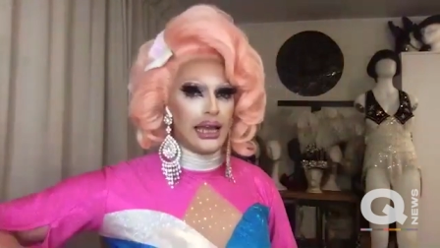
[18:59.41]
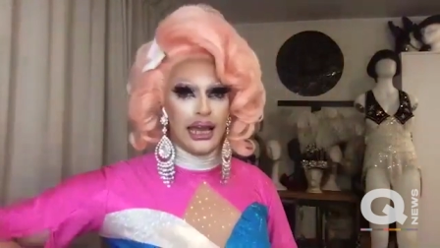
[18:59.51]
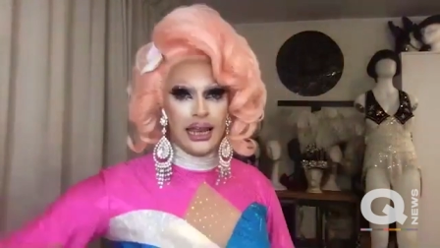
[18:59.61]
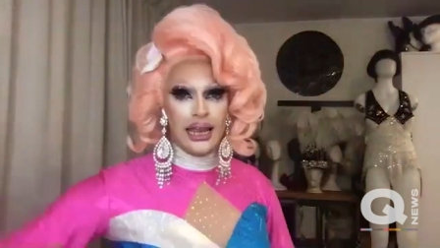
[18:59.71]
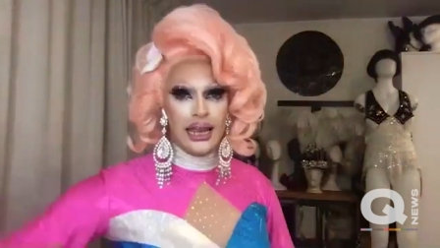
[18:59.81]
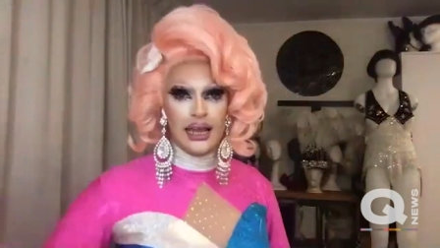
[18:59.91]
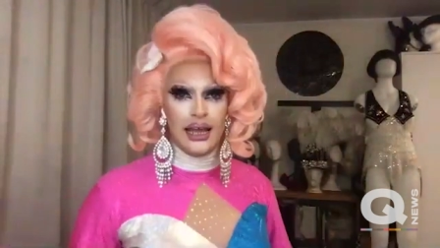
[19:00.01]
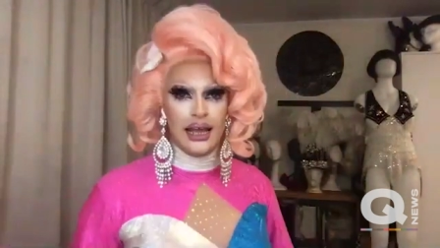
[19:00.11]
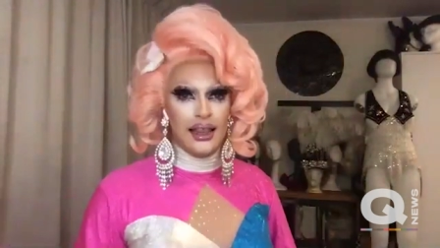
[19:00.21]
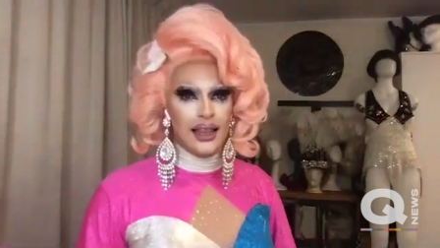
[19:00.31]
and
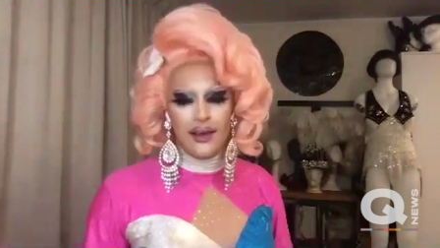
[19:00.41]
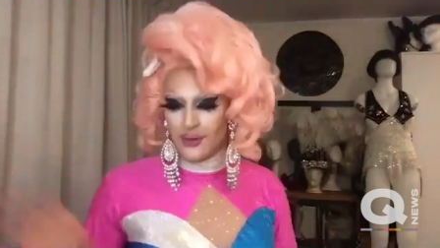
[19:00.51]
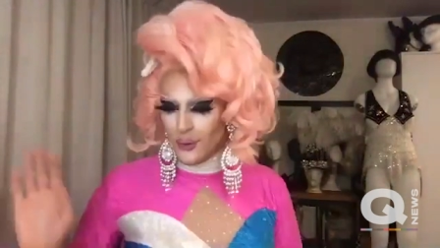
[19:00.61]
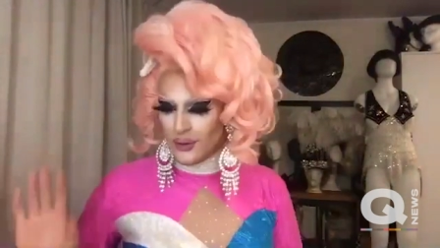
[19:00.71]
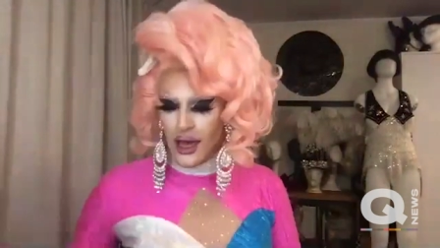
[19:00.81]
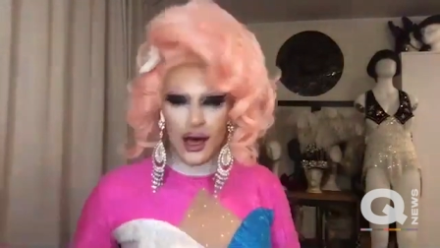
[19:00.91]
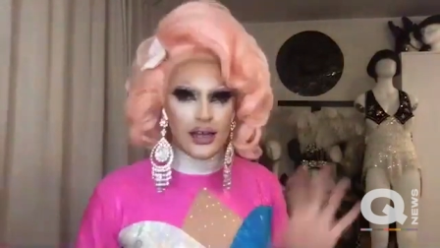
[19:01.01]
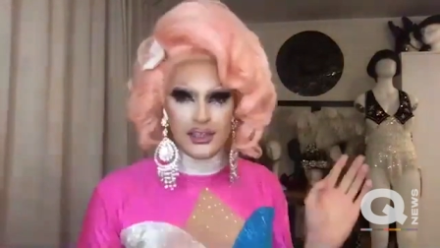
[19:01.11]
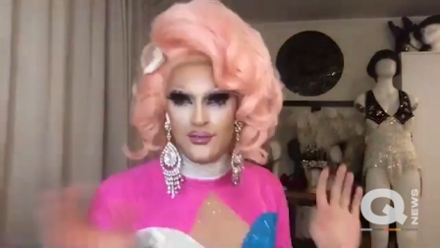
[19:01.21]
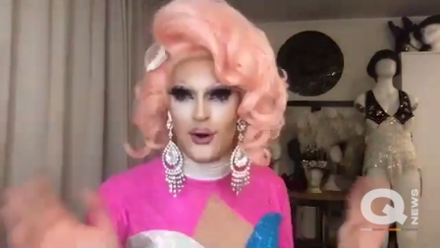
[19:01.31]
I love all the art
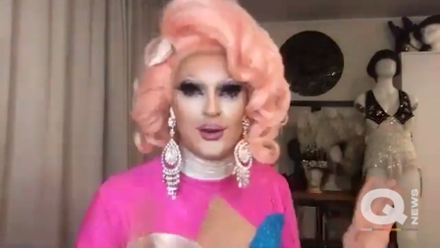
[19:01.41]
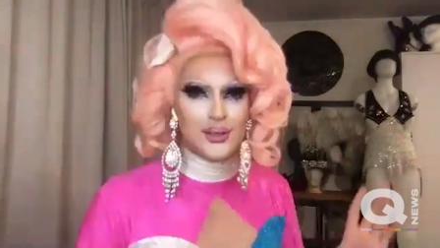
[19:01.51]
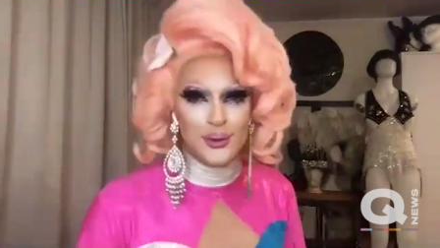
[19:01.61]
and the photos and all